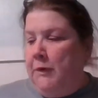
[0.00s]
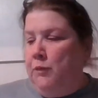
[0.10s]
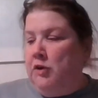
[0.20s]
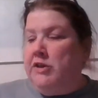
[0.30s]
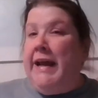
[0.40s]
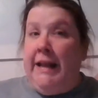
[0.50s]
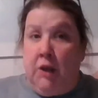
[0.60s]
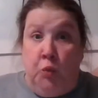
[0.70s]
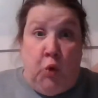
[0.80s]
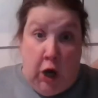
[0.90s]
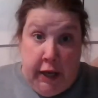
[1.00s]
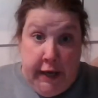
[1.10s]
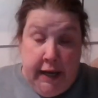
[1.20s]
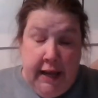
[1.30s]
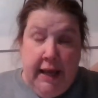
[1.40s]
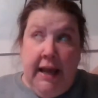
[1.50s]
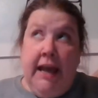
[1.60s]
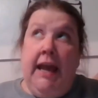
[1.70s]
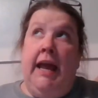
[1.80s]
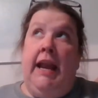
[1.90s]
Well, she ate the one.
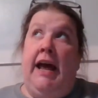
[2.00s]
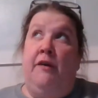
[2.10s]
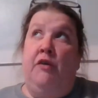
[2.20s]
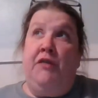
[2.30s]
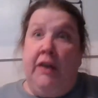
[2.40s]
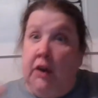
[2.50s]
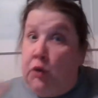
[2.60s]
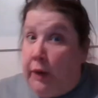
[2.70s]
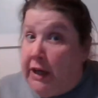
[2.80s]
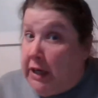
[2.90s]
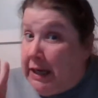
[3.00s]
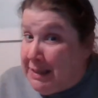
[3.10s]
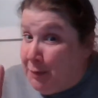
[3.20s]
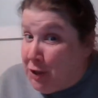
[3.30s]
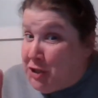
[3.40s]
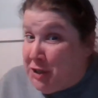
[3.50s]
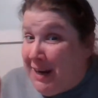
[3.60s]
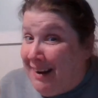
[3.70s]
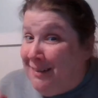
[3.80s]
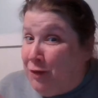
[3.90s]
And I have a feeling as much as
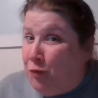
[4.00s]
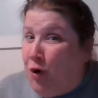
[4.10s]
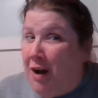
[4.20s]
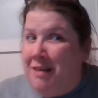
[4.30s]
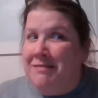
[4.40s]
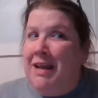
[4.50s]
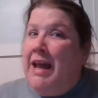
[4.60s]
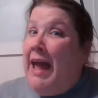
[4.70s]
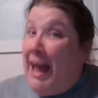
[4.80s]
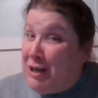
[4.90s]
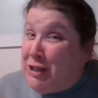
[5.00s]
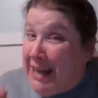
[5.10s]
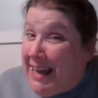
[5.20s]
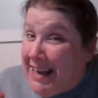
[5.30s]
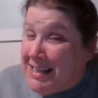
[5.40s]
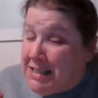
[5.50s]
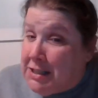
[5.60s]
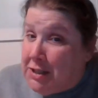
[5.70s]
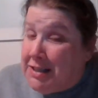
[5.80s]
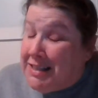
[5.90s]
she ate of the one, had she had
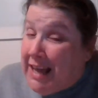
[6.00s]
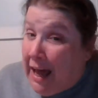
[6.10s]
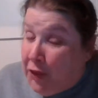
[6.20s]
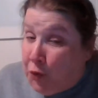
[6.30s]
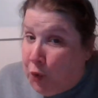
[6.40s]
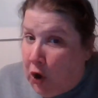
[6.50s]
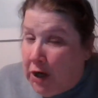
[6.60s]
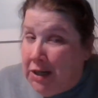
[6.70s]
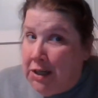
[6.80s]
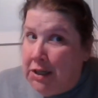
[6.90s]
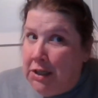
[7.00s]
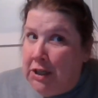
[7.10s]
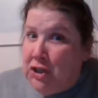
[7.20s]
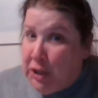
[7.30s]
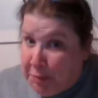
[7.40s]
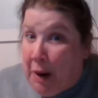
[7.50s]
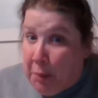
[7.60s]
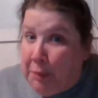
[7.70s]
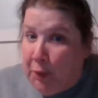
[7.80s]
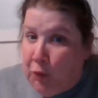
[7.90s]
access to the other one, she
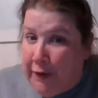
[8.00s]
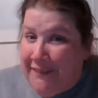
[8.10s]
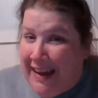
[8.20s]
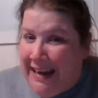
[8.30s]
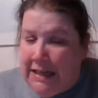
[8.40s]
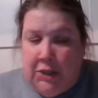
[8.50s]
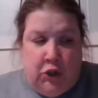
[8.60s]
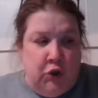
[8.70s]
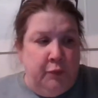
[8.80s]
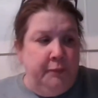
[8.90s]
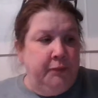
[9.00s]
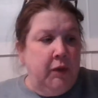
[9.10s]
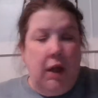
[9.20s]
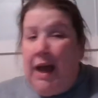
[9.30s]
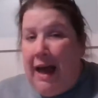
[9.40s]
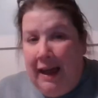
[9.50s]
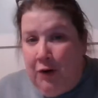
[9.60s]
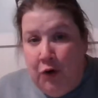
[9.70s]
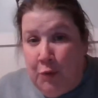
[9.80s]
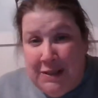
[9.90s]
probably would have ate it too. I
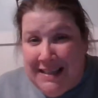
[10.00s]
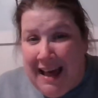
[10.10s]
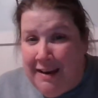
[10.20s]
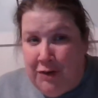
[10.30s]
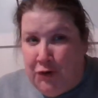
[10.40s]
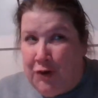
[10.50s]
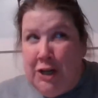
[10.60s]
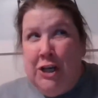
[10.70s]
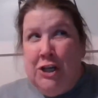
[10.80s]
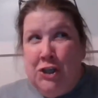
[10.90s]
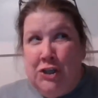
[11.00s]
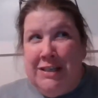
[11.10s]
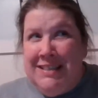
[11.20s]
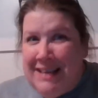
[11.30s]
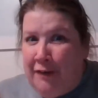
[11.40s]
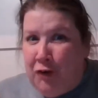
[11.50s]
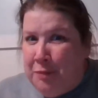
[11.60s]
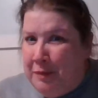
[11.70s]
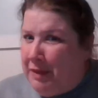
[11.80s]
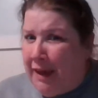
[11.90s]
don't know what's gotten into her. She's never,
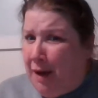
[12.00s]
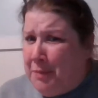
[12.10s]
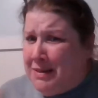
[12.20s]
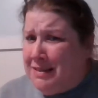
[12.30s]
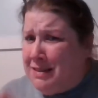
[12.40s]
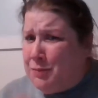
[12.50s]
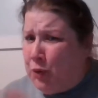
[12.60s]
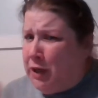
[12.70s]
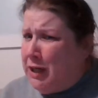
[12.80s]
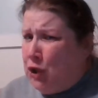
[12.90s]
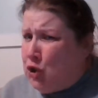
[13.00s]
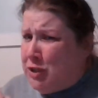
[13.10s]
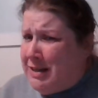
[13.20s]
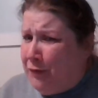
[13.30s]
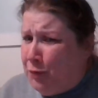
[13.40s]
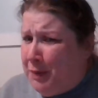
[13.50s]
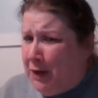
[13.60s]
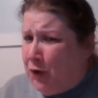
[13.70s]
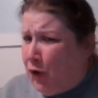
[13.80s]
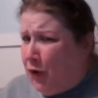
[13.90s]
up until this point, she's never
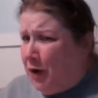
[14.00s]
been an